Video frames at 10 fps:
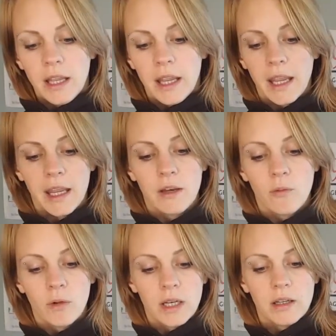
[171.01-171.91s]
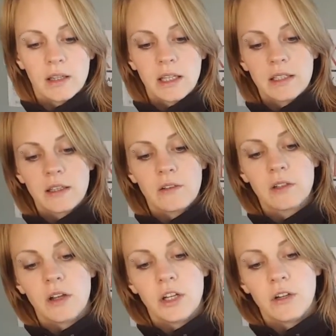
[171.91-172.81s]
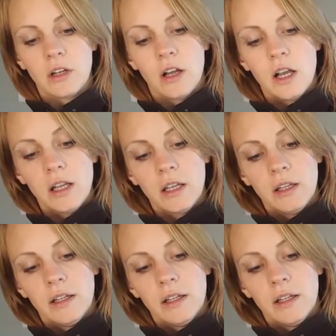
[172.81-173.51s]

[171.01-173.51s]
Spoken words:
and when this goes on your dog,